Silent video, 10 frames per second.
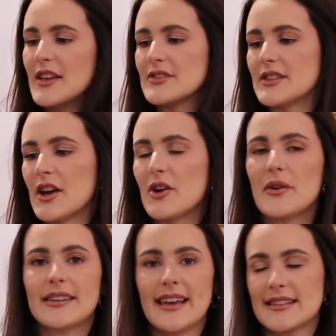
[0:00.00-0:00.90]

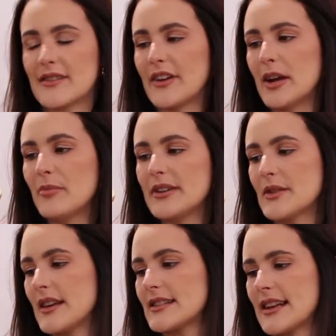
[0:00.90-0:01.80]
So yes, very pleased
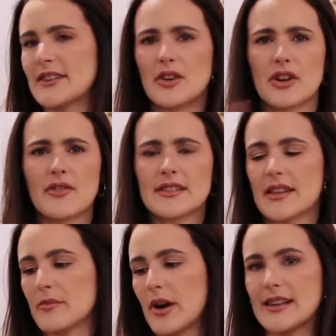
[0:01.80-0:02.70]
with this. And I don't know if I
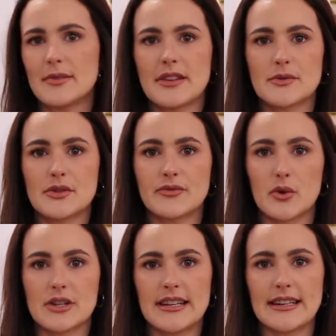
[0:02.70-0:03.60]
said the price, but this was
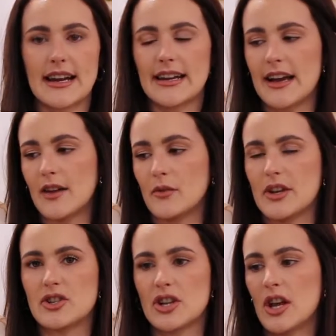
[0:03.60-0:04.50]
$14.99,
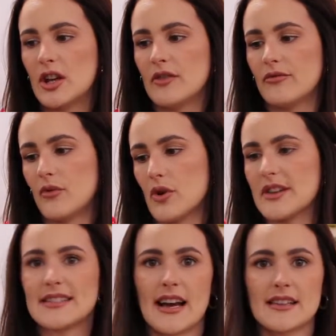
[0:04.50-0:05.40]
which for
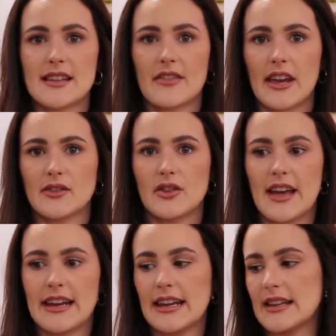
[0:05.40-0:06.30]
the size of candle
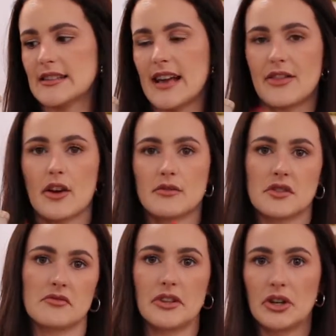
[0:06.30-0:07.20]
that it is, I thought was
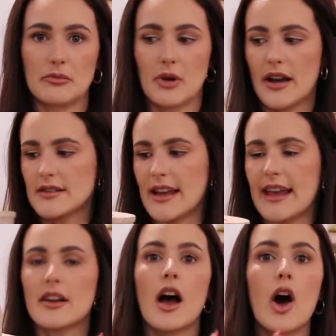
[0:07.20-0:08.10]
a really good price.
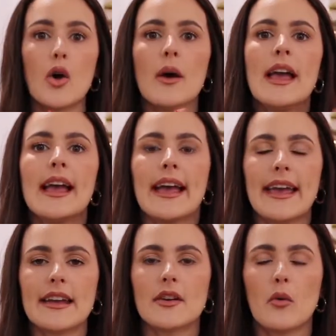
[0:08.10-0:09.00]
And oh,
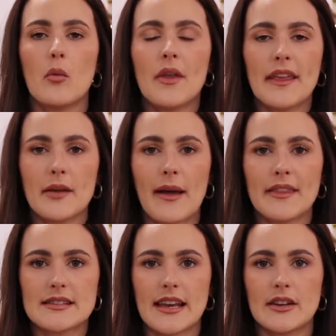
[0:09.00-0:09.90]
and one thing about
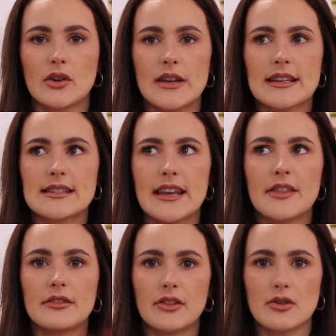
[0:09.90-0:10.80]
this candle is
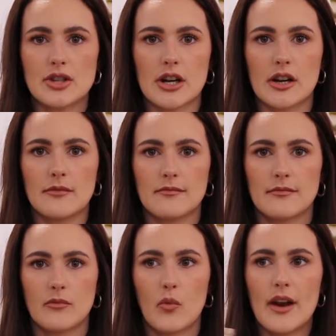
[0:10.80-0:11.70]
in the future,
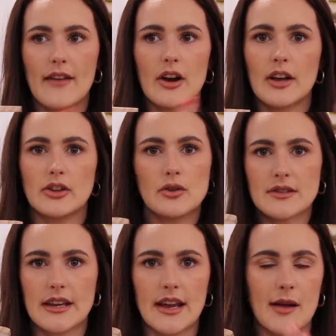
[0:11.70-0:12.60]
whenever I
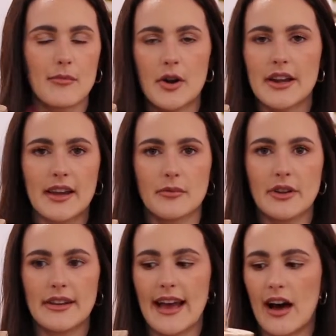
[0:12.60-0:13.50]
use it and I burn it
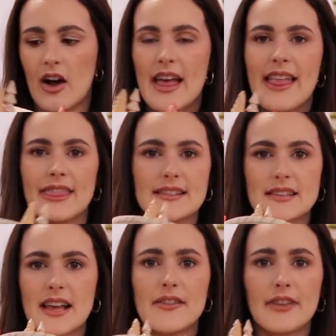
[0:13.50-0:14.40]
completely out, this
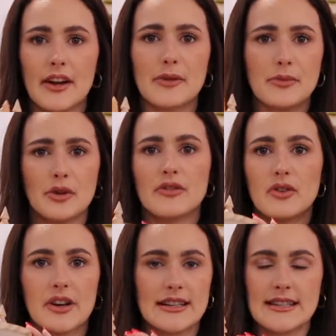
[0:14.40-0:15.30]
is a very
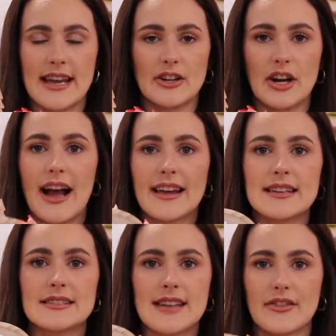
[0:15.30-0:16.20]
beautiful container. I
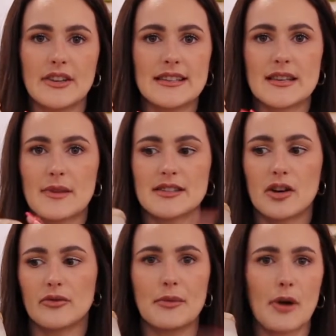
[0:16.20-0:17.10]
can definitely see
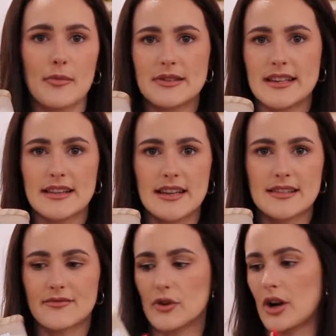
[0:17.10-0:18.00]
myself repurposing
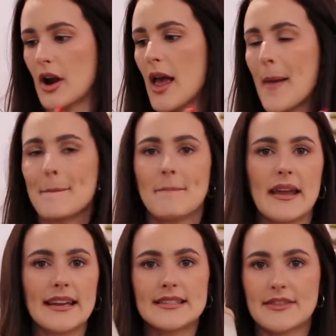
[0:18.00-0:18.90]
this for
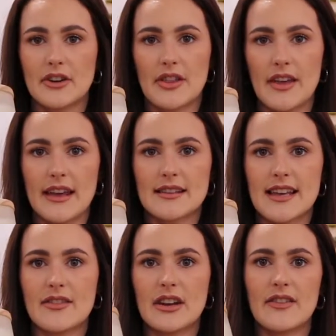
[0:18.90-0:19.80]
many different things,
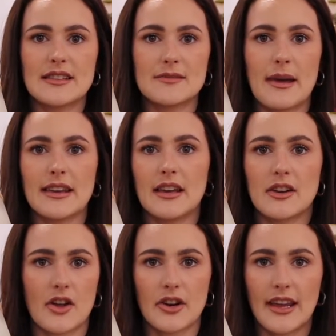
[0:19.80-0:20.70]
even if it's making
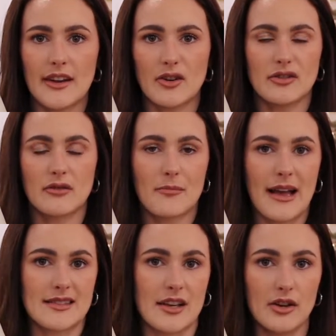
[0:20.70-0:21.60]
another candle
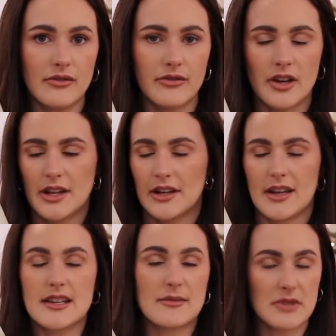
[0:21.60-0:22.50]
myself,
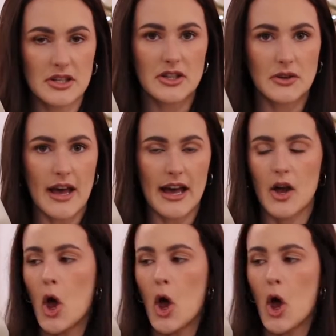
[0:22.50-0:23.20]
attempting to do that.